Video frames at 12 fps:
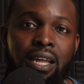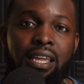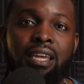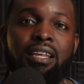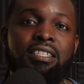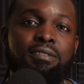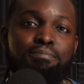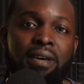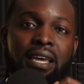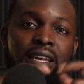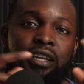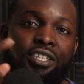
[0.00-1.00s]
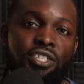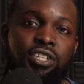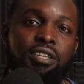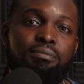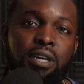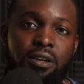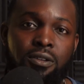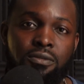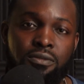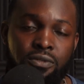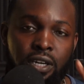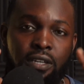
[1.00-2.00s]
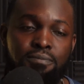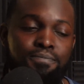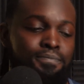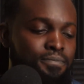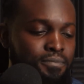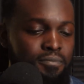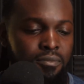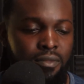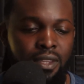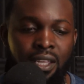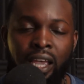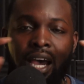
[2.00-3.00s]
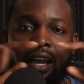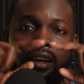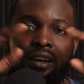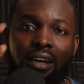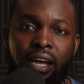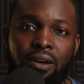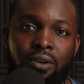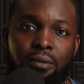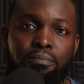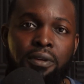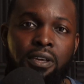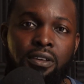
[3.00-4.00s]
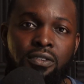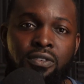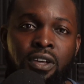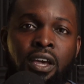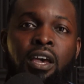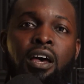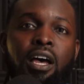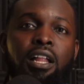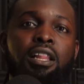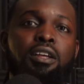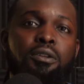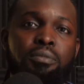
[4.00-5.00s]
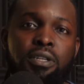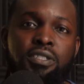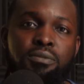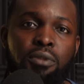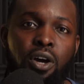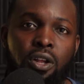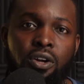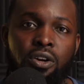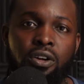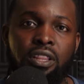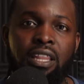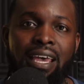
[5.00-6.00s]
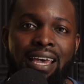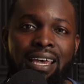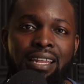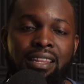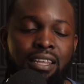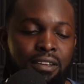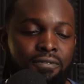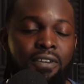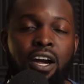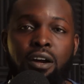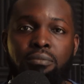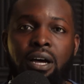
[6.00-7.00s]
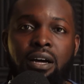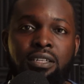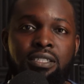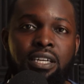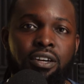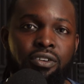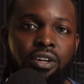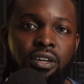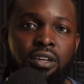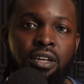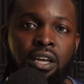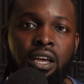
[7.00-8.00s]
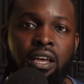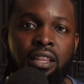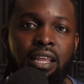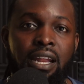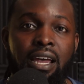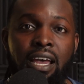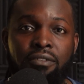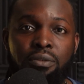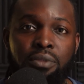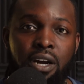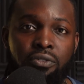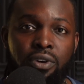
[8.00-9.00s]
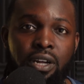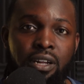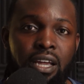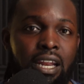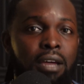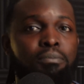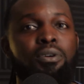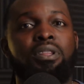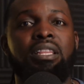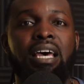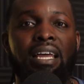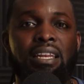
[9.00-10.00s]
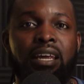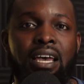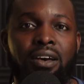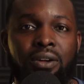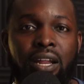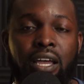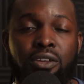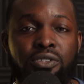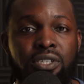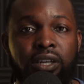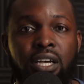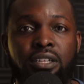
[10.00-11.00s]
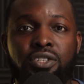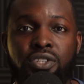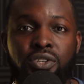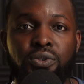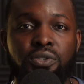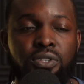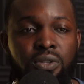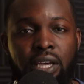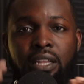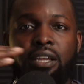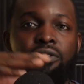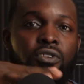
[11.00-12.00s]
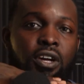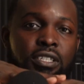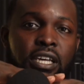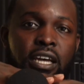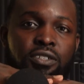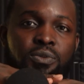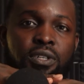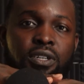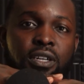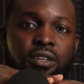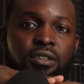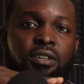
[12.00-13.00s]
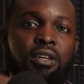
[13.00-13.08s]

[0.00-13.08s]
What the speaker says: I get expanded sheet metal, right? I cut out a piece a little bit smaller than the firebox area that I have in my rig, and I put that down, and I usually cut two so that they crosshatch one another.